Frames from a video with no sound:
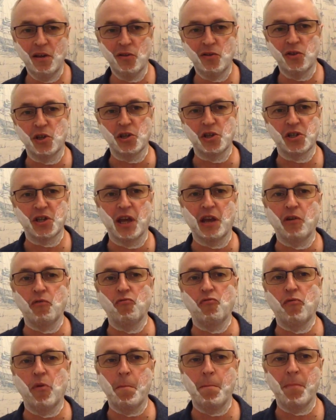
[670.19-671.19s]
the scent
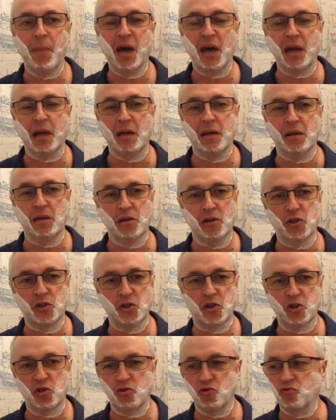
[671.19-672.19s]
remained as
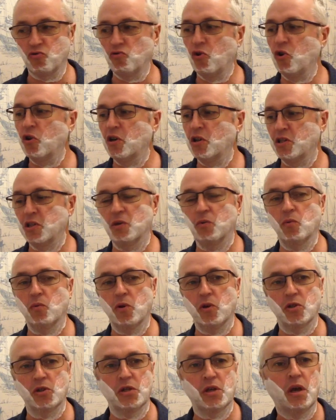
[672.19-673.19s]
strong as it
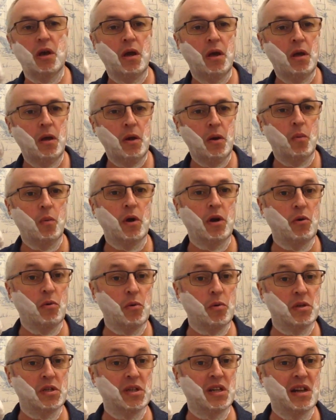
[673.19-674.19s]
was when I
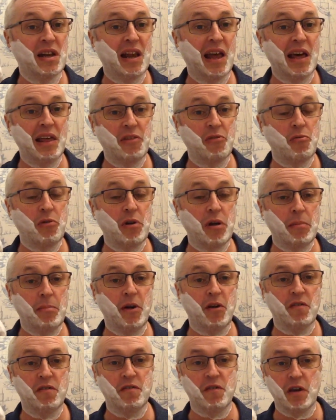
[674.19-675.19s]
was lathering
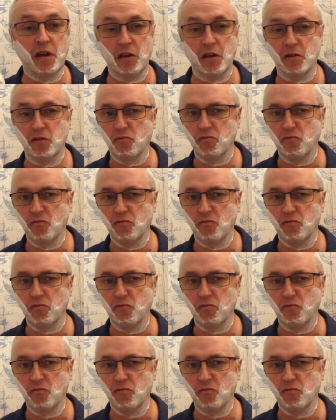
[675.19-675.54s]
my face.